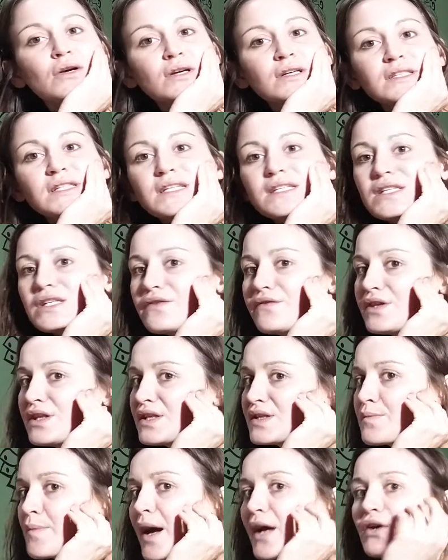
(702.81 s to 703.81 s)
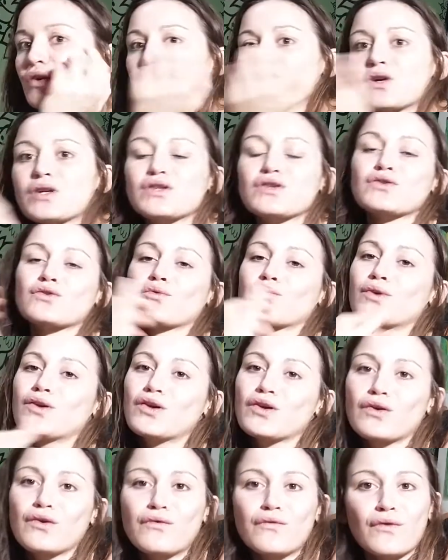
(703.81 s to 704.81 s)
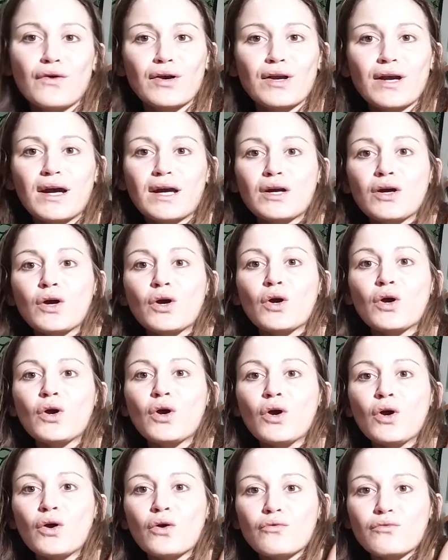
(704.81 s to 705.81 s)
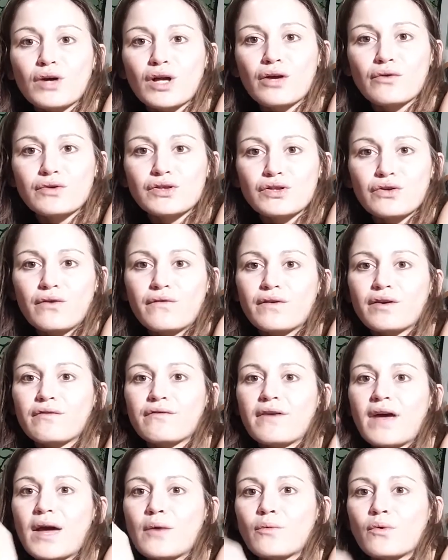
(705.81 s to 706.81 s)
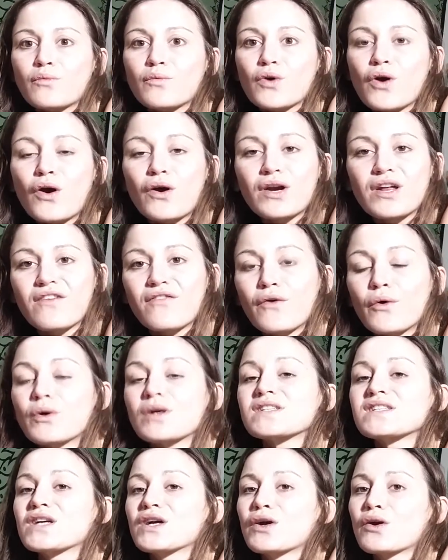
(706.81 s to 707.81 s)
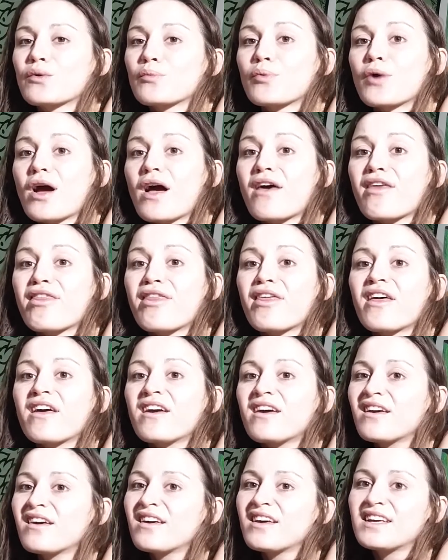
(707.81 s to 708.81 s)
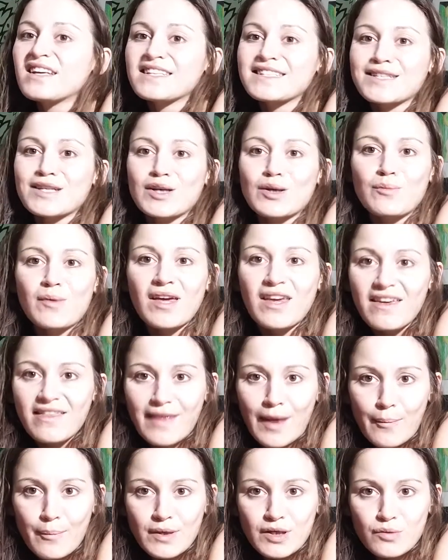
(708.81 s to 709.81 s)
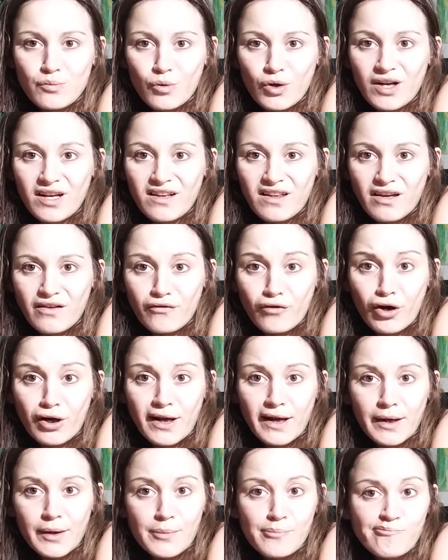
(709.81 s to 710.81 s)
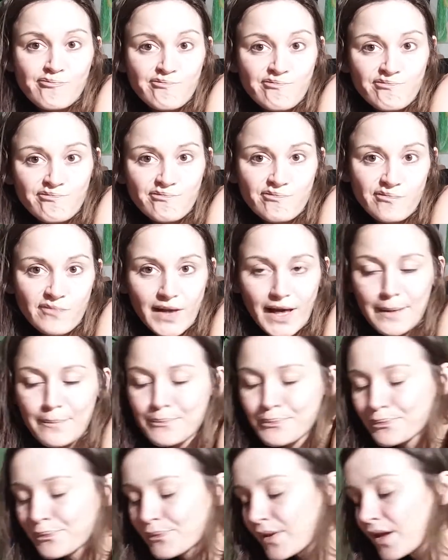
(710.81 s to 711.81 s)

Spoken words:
Because even these minor stretches are really good for our neck, really rejuvenative. And when we're already focusing on our breath, it's going to make it that much more healing for our neck. Okay?